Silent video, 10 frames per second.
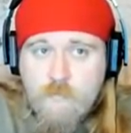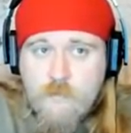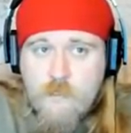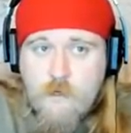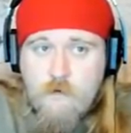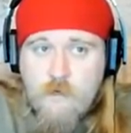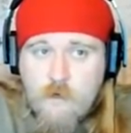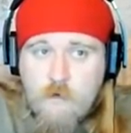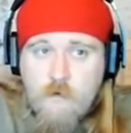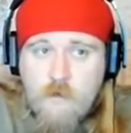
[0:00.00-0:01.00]
So, you
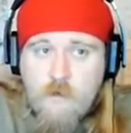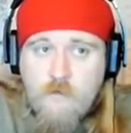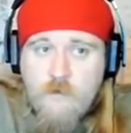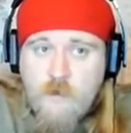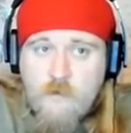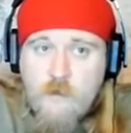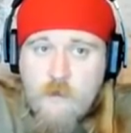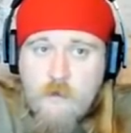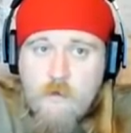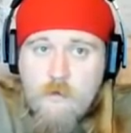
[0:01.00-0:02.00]
know, if
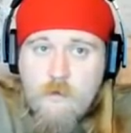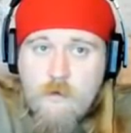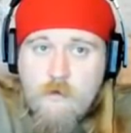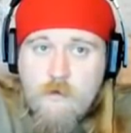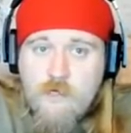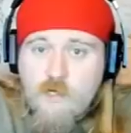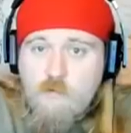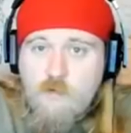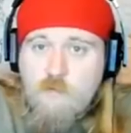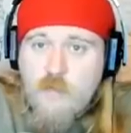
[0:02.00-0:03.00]
anything, you know, you
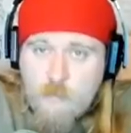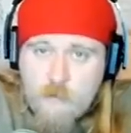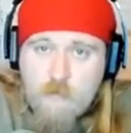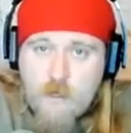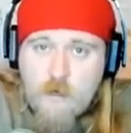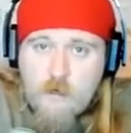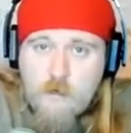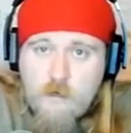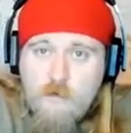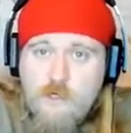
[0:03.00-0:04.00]
shouldn't be blaming
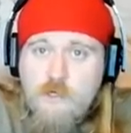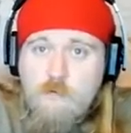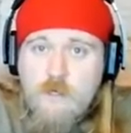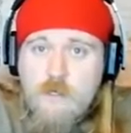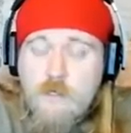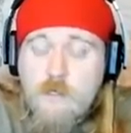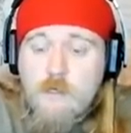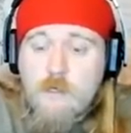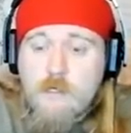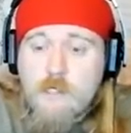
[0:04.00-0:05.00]
Ben. You should
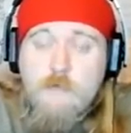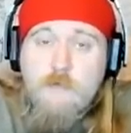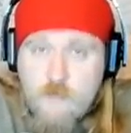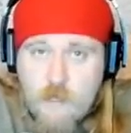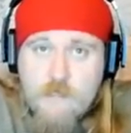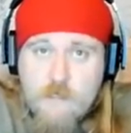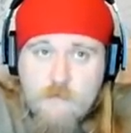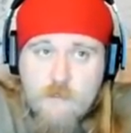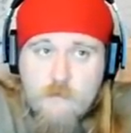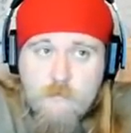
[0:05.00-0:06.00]
be
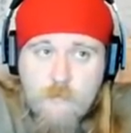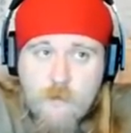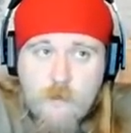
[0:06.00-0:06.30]
sympathizing with him.